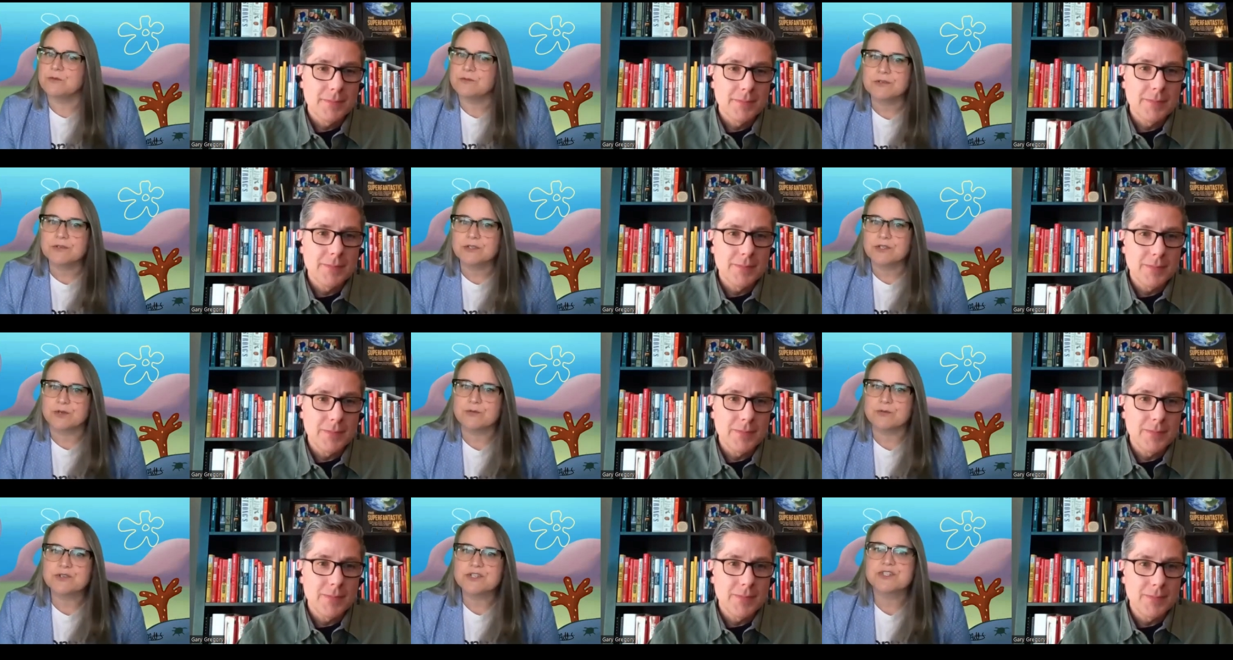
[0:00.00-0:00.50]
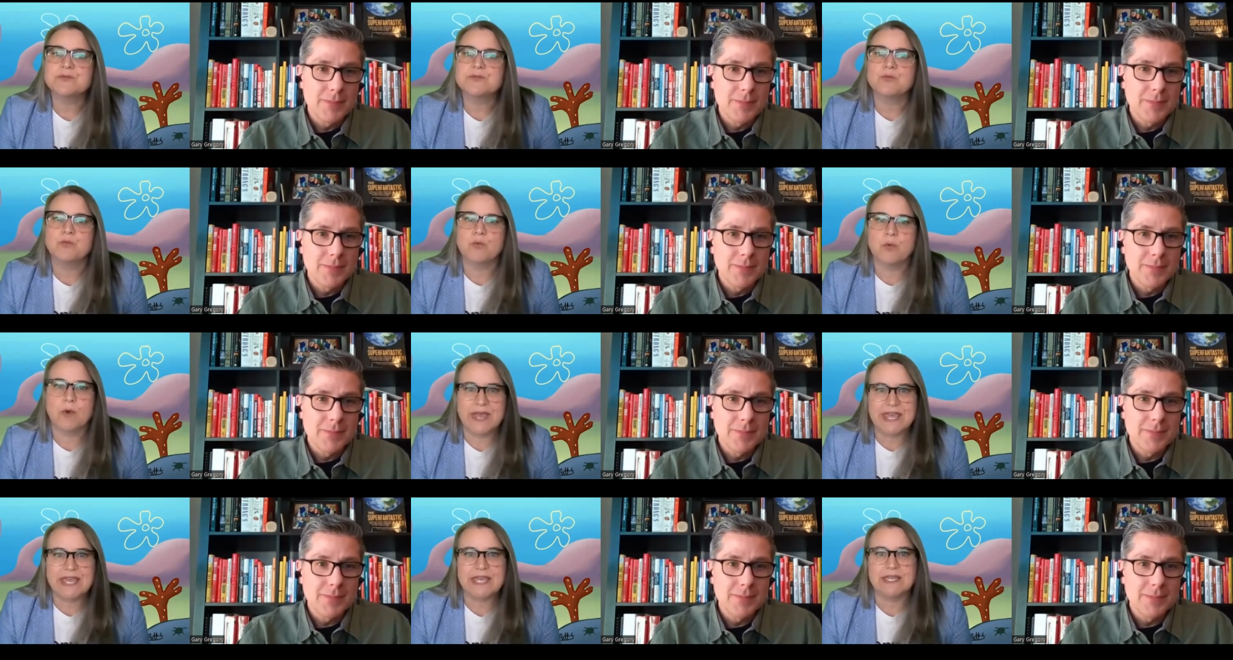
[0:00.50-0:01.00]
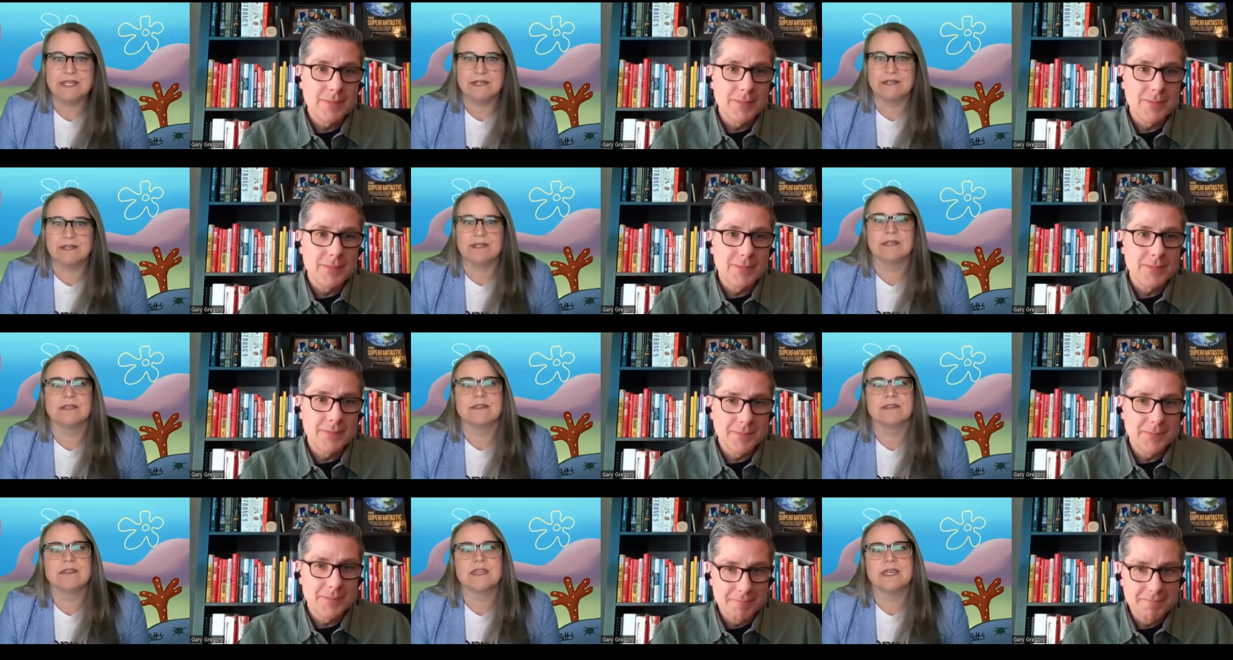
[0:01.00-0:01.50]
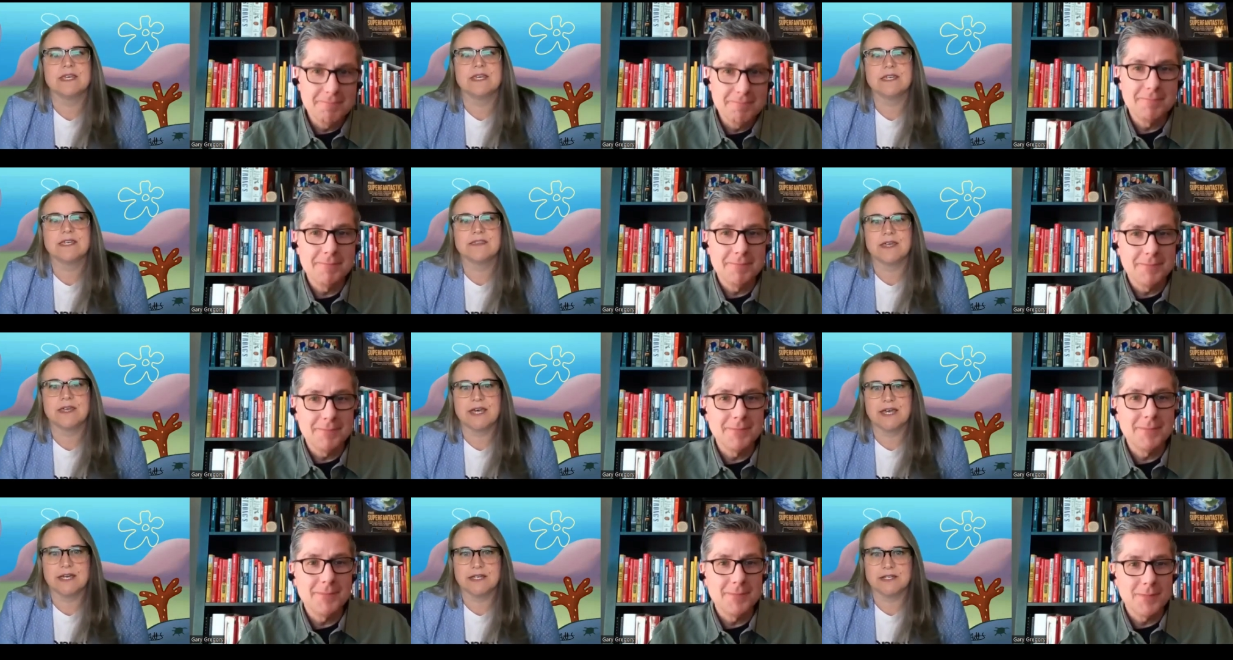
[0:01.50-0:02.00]
Speaker 1: Don't, don't just wait and
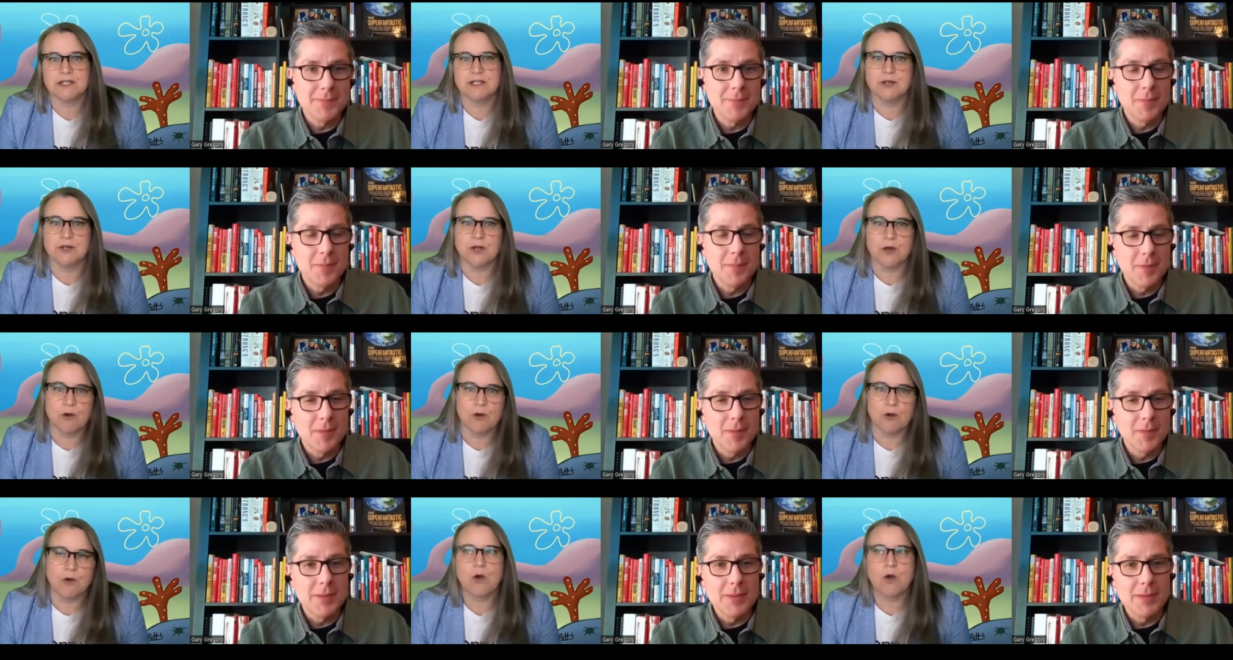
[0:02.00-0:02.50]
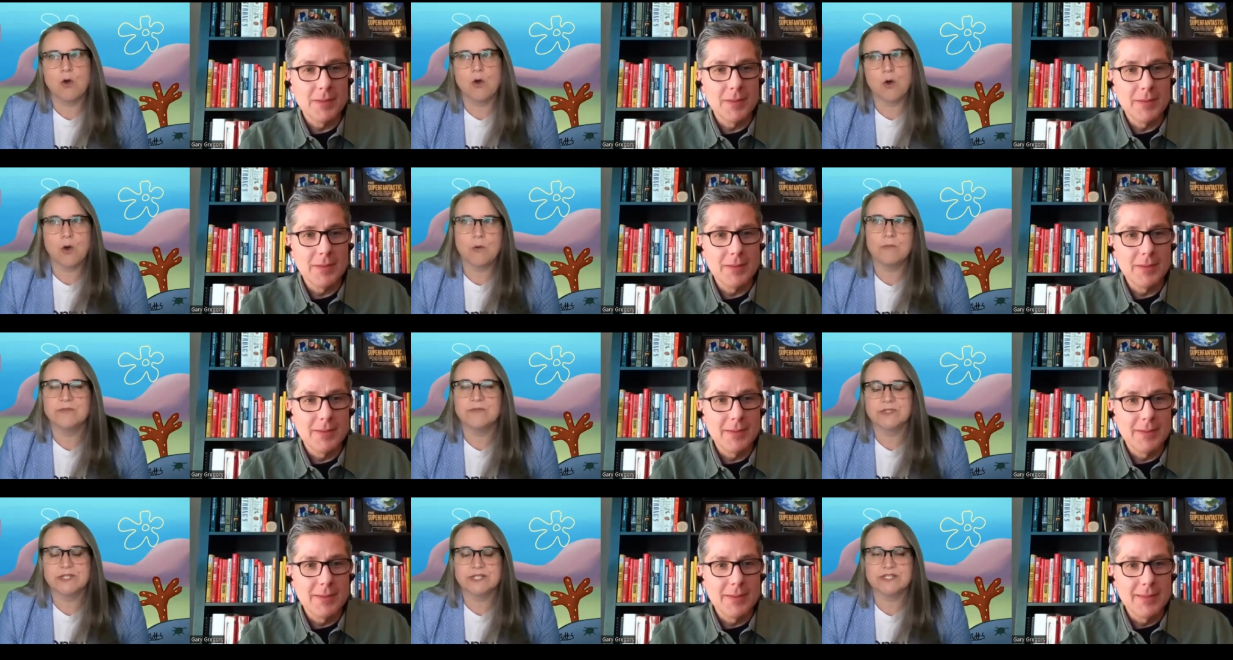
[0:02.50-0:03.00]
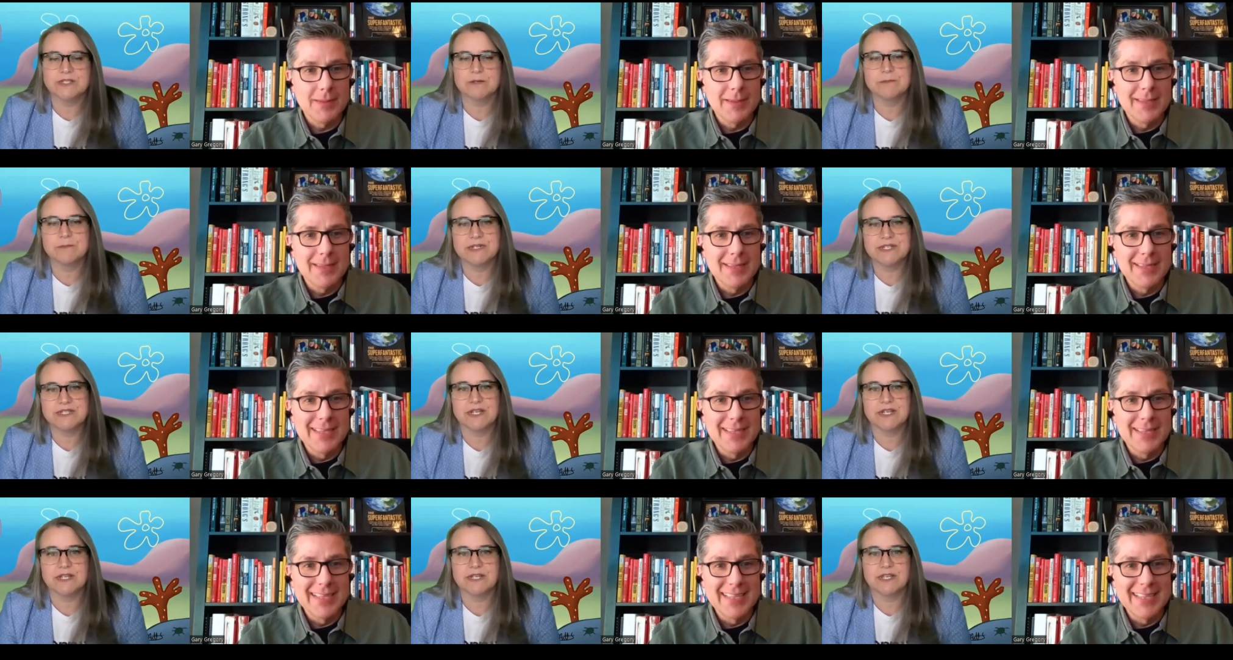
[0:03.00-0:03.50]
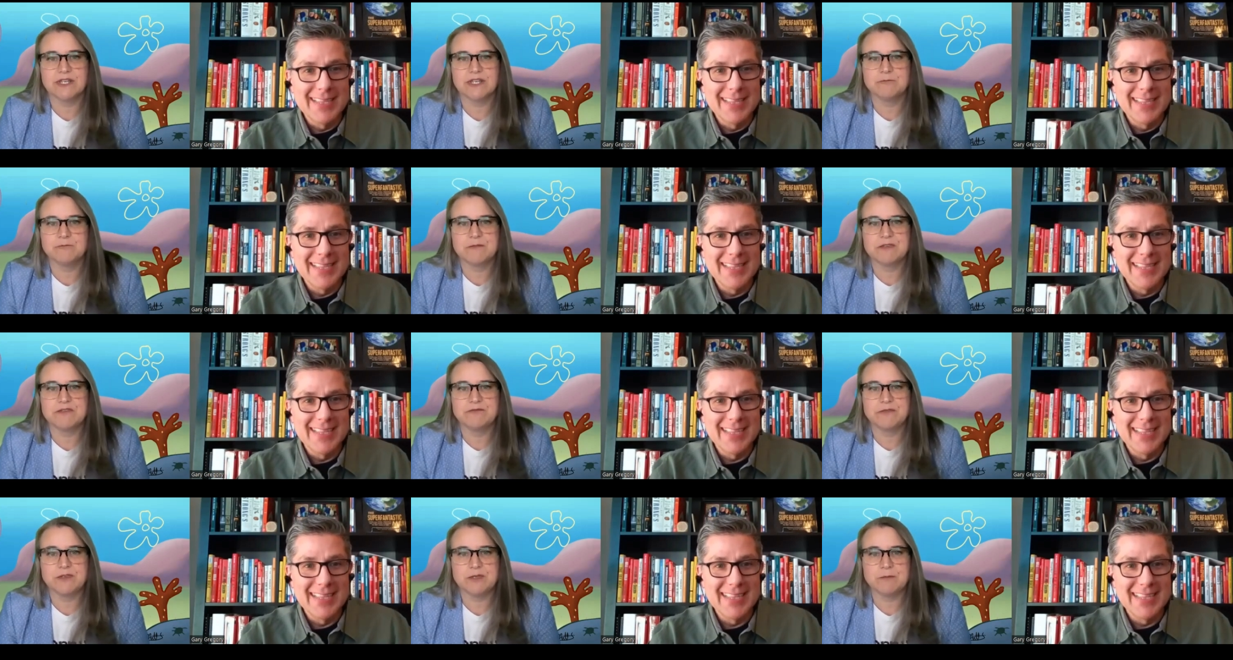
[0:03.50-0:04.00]
think that, you know, oh, hopefully somebody's going to
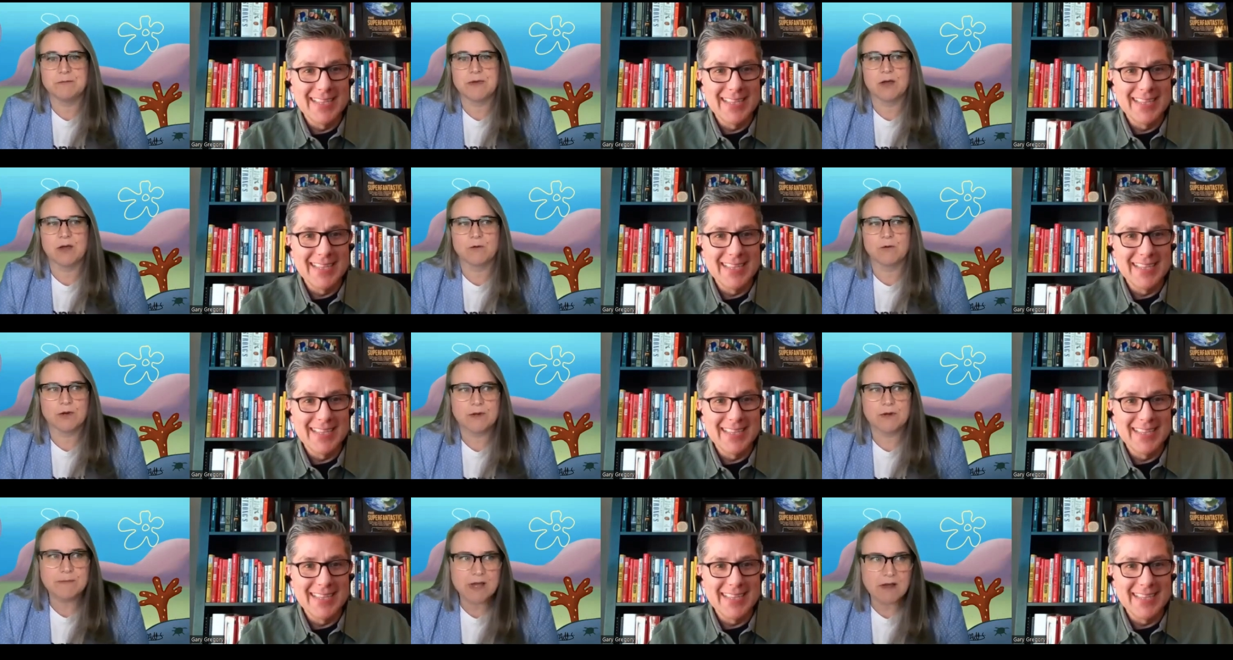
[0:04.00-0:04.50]
give me feedback.